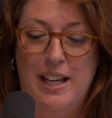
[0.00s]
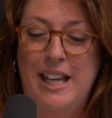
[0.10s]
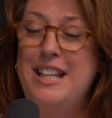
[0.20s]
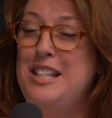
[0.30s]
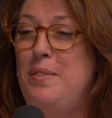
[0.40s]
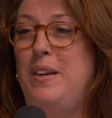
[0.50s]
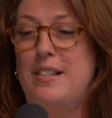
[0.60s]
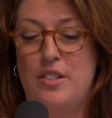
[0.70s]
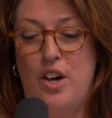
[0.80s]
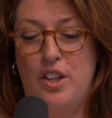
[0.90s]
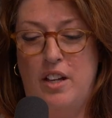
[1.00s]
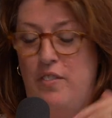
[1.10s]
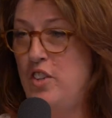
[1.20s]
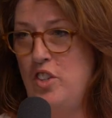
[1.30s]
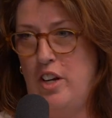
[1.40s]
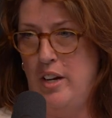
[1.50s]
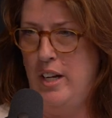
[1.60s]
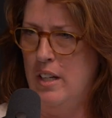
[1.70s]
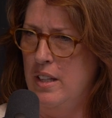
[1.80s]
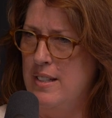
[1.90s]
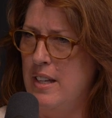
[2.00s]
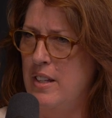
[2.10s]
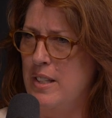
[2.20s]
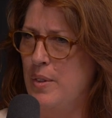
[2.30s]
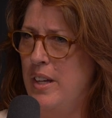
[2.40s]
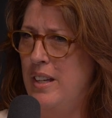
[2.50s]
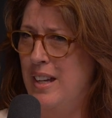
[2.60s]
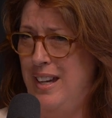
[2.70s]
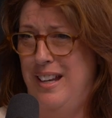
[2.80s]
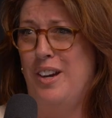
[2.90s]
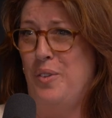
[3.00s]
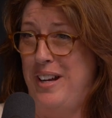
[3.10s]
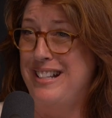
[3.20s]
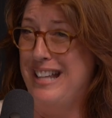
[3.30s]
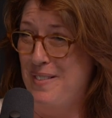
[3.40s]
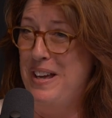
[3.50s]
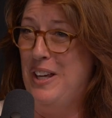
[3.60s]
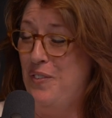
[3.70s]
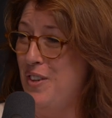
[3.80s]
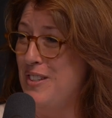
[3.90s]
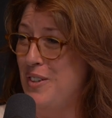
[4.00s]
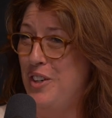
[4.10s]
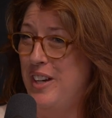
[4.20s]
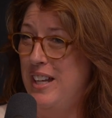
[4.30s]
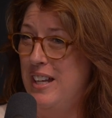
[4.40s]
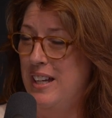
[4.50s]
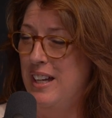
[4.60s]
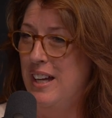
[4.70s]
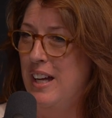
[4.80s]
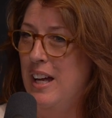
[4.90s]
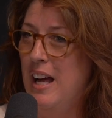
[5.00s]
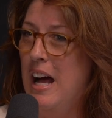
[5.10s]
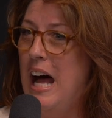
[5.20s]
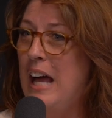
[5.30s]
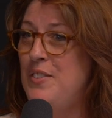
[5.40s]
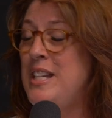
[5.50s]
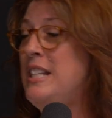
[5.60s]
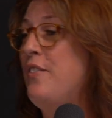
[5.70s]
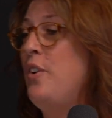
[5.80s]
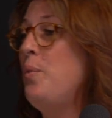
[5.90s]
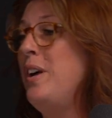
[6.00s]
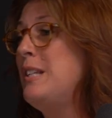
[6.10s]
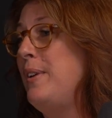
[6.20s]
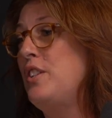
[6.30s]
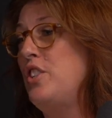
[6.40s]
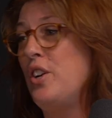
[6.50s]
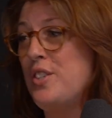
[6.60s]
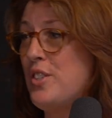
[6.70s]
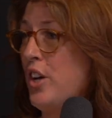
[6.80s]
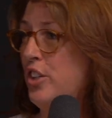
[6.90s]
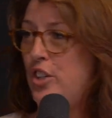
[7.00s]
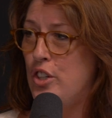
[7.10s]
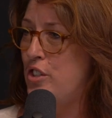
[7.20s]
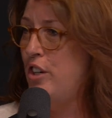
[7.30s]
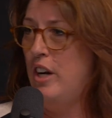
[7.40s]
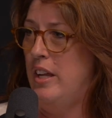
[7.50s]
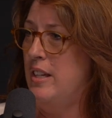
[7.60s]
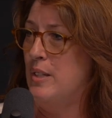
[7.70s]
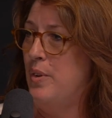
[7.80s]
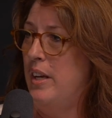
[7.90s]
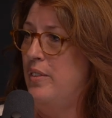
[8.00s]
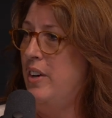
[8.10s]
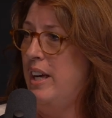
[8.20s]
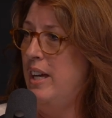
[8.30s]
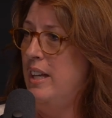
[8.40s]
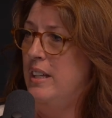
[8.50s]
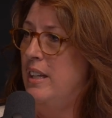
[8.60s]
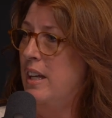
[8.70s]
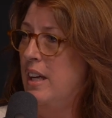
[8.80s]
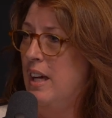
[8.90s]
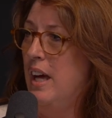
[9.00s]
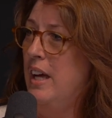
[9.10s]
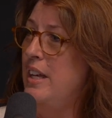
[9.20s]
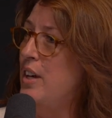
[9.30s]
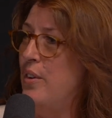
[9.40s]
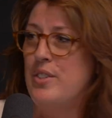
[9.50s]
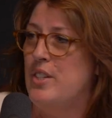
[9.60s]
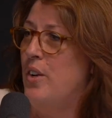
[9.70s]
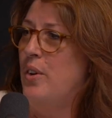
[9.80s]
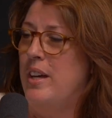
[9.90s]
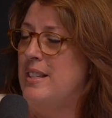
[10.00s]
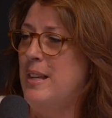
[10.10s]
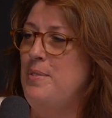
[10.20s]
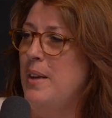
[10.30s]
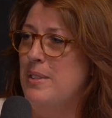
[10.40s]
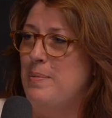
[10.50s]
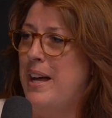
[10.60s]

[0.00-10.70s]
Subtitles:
ENTP is called a visionary, at least on this one. I know, right? Does that make you feel so good? I've seen different ones because yours is called a nurturer on this one, right? And I know. So sometimes